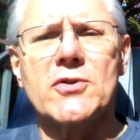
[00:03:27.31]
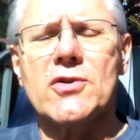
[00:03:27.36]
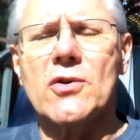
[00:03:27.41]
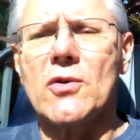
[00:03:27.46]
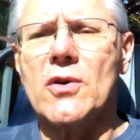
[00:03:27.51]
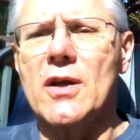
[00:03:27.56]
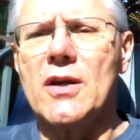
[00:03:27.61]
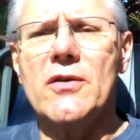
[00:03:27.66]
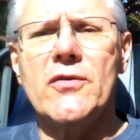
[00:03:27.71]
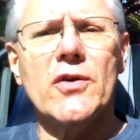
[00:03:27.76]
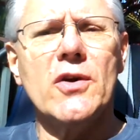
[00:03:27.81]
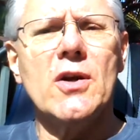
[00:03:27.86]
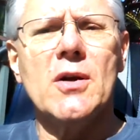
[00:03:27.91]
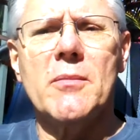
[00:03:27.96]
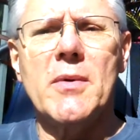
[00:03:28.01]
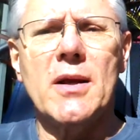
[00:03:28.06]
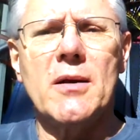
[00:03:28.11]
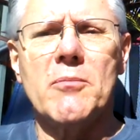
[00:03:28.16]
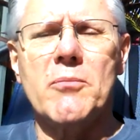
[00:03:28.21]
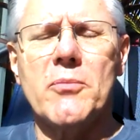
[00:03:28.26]
So if you're
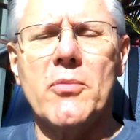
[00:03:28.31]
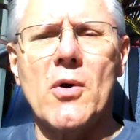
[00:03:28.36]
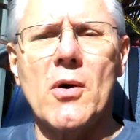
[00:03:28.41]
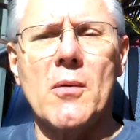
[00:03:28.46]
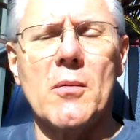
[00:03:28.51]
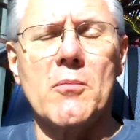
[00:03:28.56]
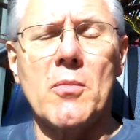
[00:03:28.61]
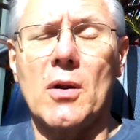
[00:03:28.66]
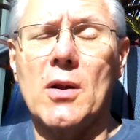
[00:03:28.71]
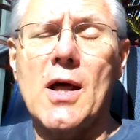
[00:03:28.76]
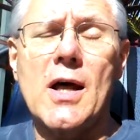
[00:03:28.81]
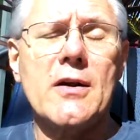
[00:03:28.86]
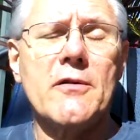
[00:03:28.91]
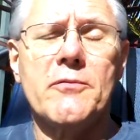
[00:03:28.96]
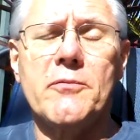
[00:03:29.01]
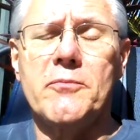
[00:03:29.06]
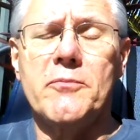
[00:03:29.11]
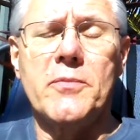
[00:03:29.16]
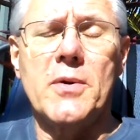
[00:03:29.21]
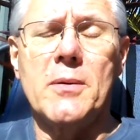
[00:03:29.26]
going to a lot of
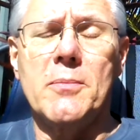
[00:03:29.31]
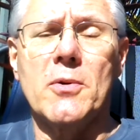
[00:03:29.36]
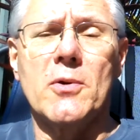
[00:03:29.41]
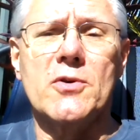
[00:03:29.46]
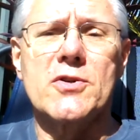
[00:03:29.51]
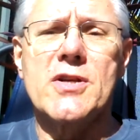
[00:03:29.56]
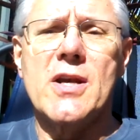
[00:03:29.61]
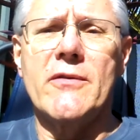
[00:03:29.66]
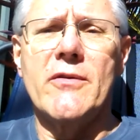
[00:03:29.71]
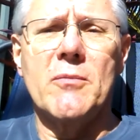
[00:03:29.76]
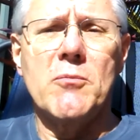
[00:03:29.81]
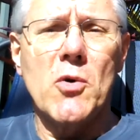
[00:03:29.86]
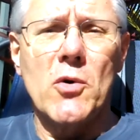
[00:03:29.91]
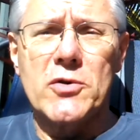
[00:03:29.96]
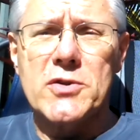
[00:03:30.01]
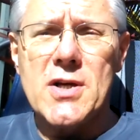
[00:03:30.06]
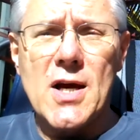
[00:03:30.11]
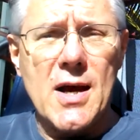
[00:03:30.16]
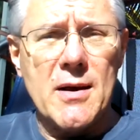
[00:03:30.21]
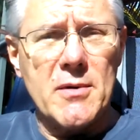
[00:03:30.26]
people are saving
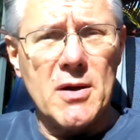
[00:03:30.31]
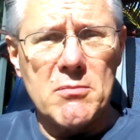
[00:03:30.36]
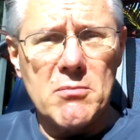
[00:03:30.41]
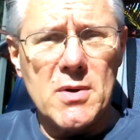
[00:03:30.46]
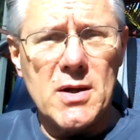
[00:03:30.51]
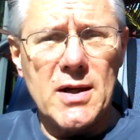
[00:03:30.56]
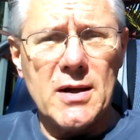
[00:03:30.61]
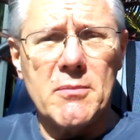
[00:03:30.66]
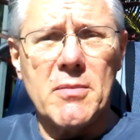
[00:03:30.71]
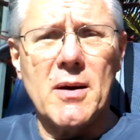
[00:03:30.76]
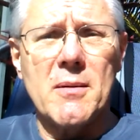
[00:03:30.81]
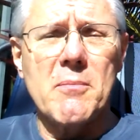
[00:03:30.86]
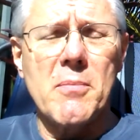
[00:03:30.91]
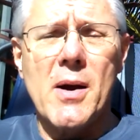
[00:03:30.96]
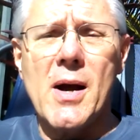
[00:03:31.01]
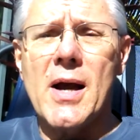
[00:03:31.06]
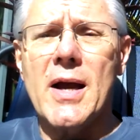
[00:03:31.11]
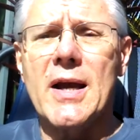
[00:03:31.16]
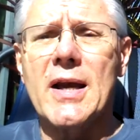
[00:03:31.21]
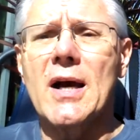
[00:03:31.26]
both time and money by
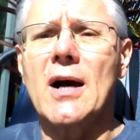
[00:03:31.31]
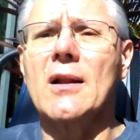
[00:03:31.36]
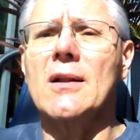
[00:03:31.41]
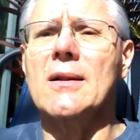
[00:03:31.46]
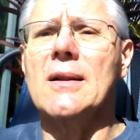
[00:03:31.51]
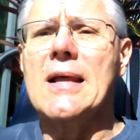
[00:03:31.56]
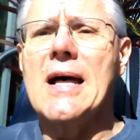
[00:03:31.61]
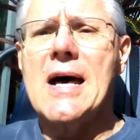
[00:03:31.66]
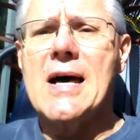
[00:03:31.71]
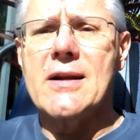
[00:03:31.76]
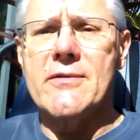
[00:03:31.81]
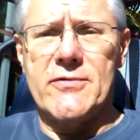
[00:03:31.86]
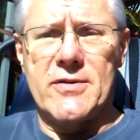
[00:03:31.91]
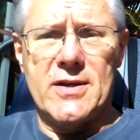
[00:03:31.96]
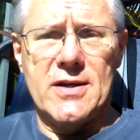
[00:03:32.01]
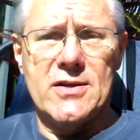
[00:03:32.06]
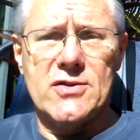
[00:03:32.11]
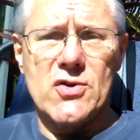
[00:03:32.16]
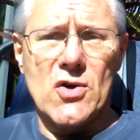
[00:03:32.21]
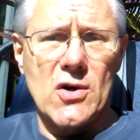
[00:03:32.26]
buying a lot of
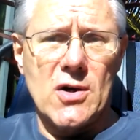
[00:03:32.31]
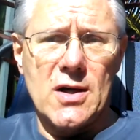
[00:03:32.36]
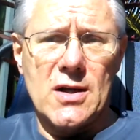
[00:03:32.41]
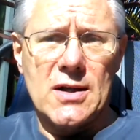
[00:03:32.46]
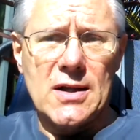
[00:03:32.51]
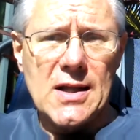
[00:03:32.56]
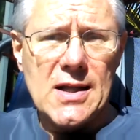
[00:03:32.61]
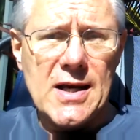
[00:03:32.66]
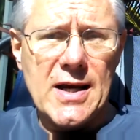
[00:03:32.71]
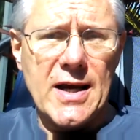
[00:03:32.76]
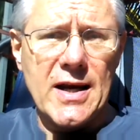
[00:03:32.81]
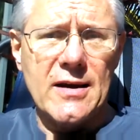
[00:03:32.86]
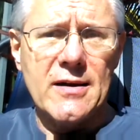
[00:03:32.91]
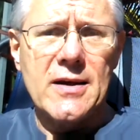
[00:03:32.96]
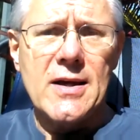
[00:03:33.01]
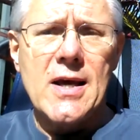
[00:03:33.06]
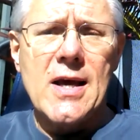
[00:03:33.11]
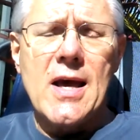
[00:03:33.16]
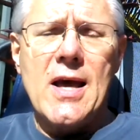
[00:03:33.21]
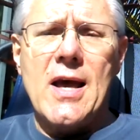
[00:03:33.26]
things online.
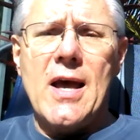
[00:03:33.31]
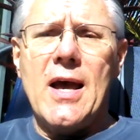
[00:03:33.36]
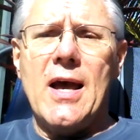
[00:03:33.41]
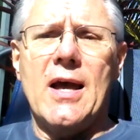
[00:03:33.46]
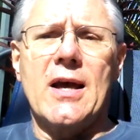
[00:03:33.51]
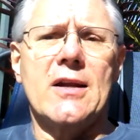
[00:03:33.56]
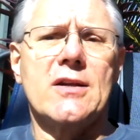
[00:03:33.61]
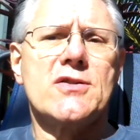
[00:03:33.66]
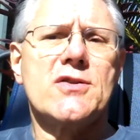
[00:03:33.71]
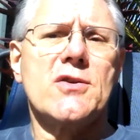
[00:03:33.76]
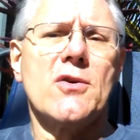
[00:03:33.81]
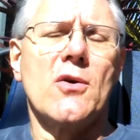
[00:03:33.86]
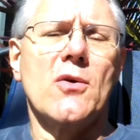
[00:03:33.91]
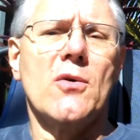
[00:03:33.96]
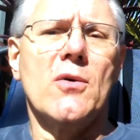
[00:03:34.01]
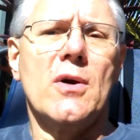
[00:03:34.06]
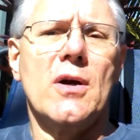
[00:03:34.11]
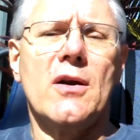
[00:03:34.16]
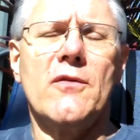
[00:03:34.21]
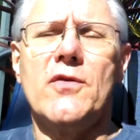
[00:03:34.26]
And
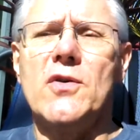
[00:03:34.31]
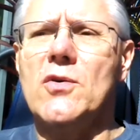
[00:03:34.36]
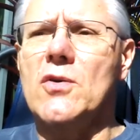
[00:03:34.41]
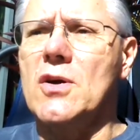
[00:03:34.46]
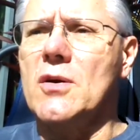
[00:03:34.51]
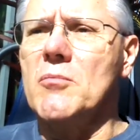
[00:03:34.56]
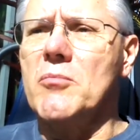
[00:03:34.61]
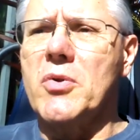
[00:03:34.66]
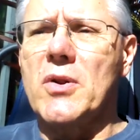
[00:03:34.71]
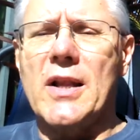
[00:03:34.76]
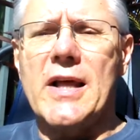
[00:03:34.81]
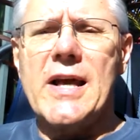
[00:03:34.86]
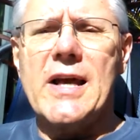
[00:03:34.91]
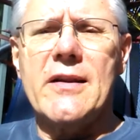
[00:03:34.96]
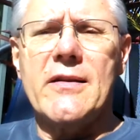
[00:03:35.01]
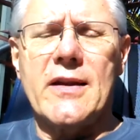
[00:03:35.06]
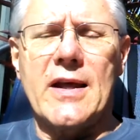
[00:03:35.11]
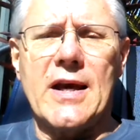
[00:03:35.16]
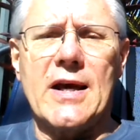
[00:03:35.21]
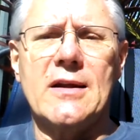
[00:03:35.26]
so if you can
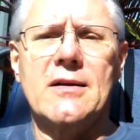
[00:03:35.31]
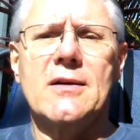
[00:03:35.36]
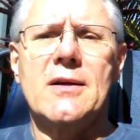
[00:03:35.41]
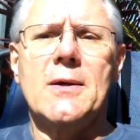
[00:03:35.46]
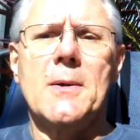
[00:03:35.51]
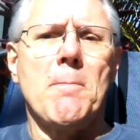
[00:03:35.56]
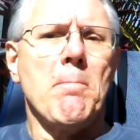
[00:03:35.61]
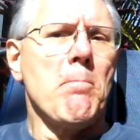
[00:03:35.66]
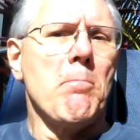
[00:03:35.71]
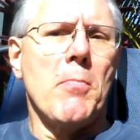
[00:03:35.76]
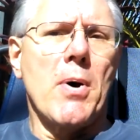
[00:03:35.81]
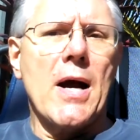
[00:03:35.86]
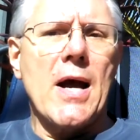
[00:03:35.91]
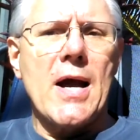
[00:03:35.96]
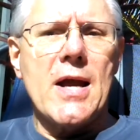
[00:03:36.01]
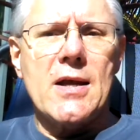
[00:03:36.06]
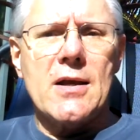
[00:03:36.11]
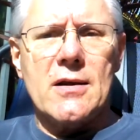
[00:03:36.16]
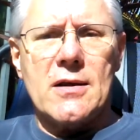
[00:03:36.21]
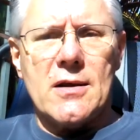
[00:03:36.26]
plan that,
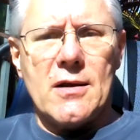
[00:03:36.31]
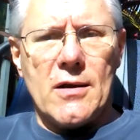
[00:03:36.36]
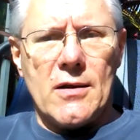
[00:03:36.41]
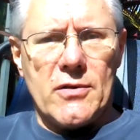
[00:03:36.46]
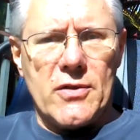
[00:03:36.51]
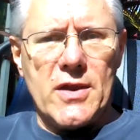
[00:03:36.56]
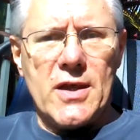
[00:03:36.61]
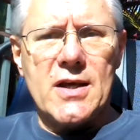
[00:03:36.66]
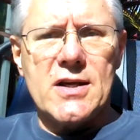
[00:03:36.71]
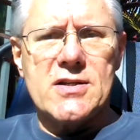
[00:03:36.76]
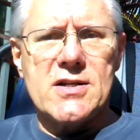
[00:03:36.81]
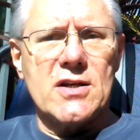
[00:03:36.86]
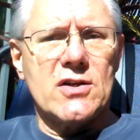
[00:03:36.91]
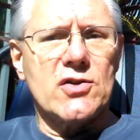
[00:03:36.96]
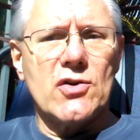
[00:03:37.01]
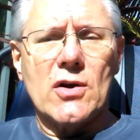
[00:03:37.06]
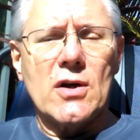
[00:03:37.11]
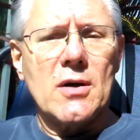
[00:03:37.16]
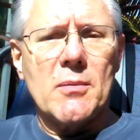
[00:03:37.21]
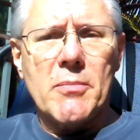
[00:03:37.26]
buy things that
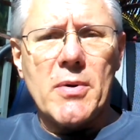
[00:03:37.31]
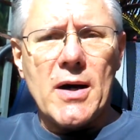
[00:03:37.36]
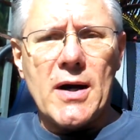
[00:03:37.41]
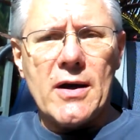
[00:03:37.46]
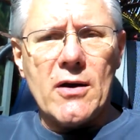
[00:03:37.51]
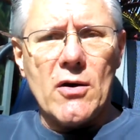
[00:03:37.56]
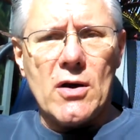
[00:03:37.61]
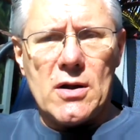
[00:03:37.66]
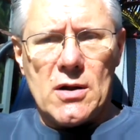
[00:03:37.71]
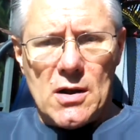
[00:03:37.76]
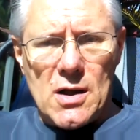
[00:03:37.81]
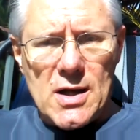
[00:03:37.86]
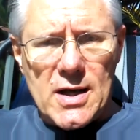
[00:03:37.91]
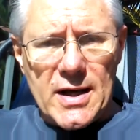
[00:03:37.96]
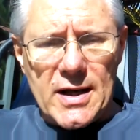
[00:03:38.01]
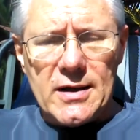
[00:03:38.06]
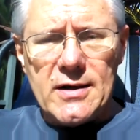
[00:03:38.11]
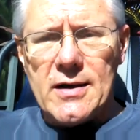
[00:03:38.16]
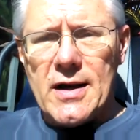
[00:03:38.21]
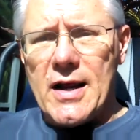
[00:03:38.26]
you're going to buy
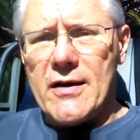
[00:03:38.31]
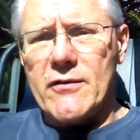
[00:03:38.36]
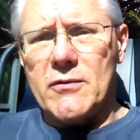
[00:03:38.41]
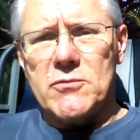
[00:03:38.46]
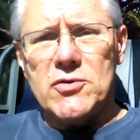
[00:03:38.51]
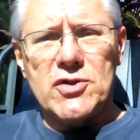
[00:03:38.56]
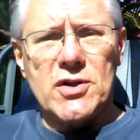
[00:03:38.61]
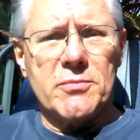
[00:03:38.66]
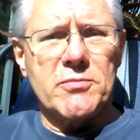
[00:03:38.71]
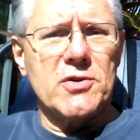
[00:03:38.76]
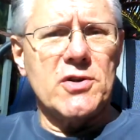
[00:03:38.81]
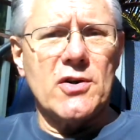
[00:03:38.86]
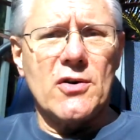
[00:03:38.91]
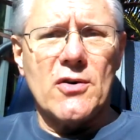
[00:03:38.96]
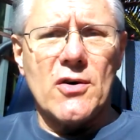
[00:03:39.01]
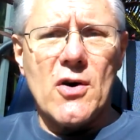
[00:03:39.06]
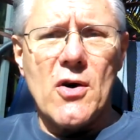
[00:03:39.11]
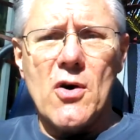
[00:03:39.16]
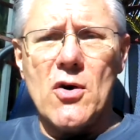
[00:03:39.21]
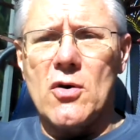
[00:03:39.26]
online, have them shipped to
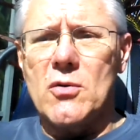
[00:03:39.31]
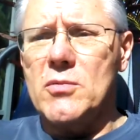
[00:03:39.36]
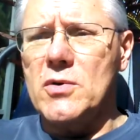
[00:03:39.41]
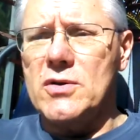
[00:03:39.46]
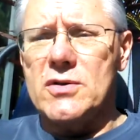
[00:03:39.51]
your home.